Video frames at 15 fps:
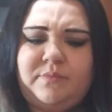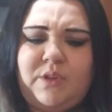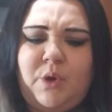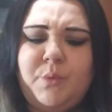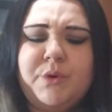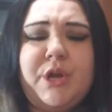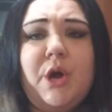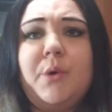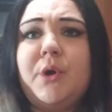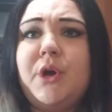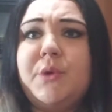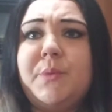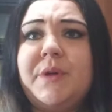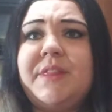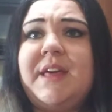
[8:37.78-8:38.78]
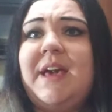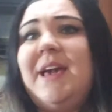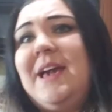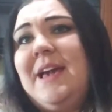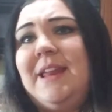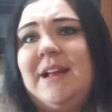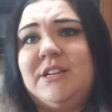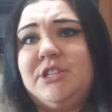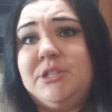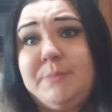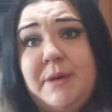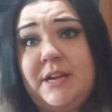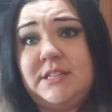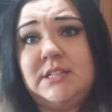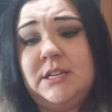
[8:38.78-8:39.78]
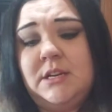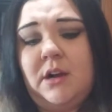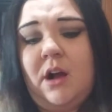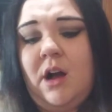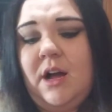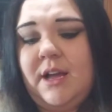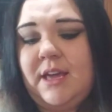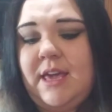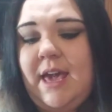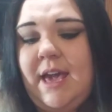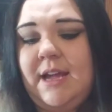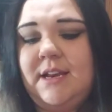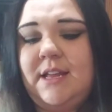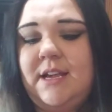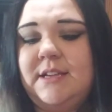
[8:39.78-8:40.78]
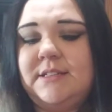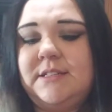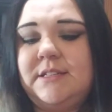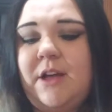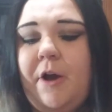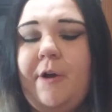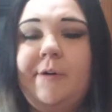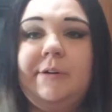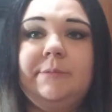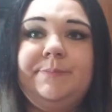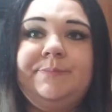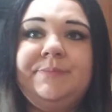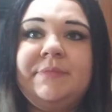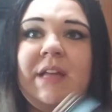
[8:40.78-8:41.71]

would go good with it and i just picked cotton candy so